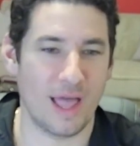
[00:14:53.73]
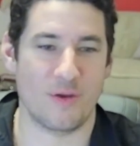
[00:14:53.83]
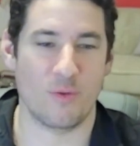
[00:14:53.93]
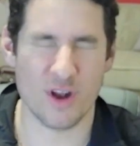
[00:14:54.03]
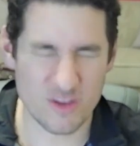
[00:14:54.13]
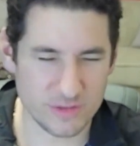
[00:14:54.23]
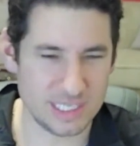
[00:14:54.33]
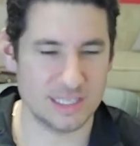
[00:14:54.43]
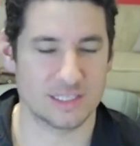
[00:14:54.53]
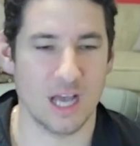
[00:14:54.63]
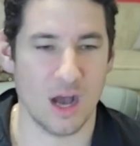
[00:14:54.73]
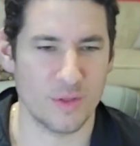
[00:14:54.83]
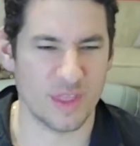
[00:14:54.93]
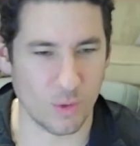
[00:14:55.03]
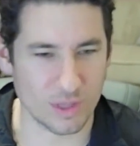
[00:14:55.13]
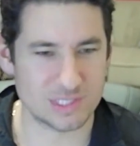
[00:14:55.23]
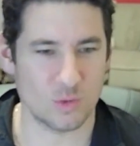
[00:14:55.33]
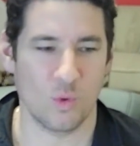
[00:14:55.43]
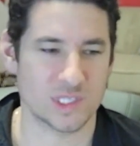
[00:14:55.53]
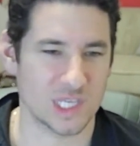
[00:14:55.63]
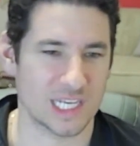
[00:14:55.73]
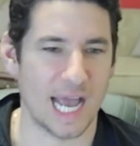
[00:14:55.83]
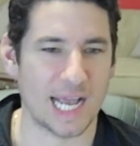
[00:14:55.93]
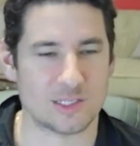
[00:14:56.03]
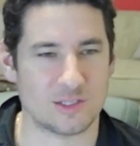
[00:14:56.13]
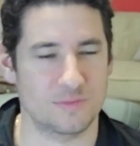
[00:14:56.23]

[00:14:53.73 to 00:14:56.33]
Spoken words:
Like, where do you see this going? Like what's like next?